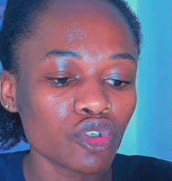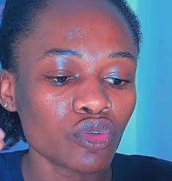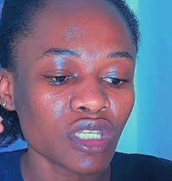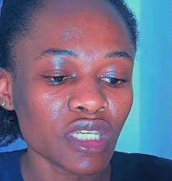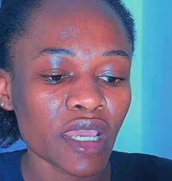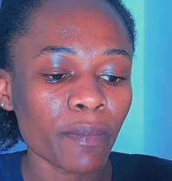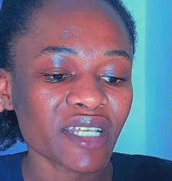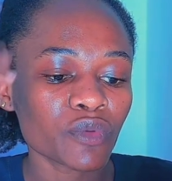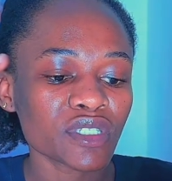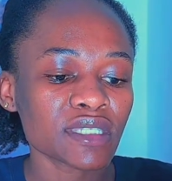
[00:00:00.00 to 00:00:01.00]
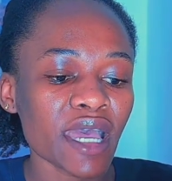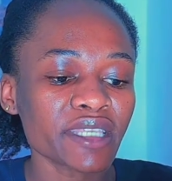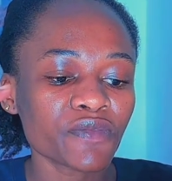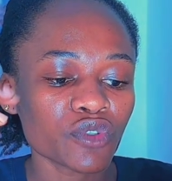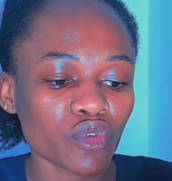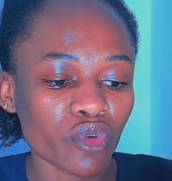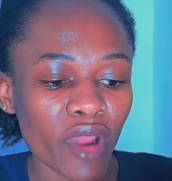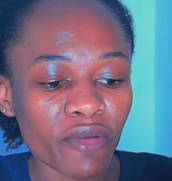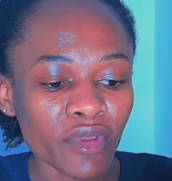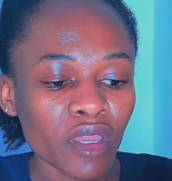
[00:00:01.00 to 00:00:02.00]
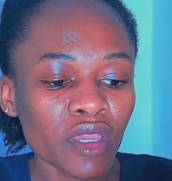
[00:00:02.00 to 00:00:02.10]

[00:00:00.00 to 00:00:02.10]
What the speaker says: You need a passport size photograph.